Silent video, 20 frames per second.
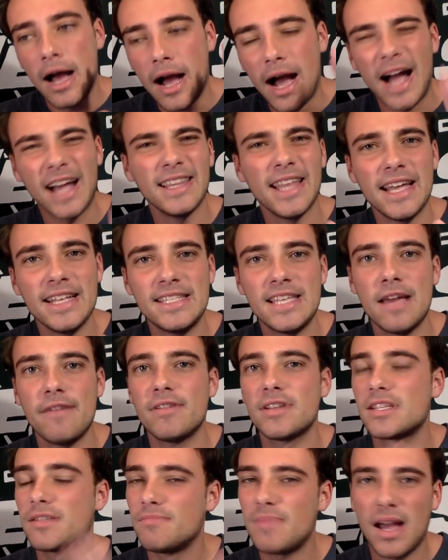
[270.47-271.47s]
I like
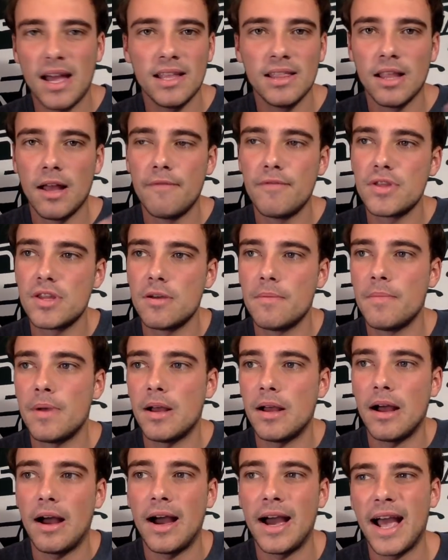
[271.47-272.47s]
Davis, not in love with him.
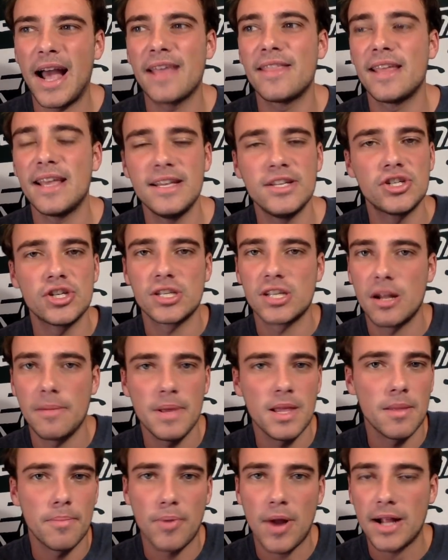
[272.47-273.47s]
I think he's just going to
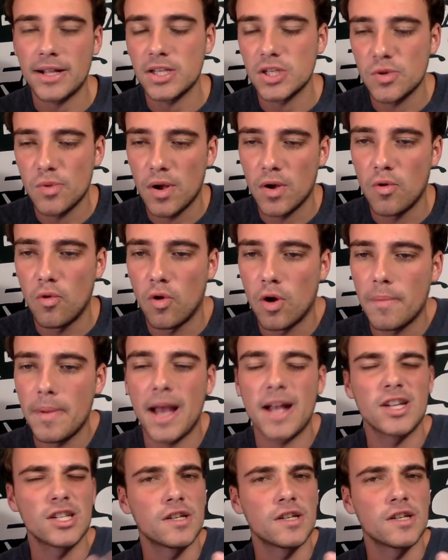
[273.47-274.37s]
be the practice squad quarterback.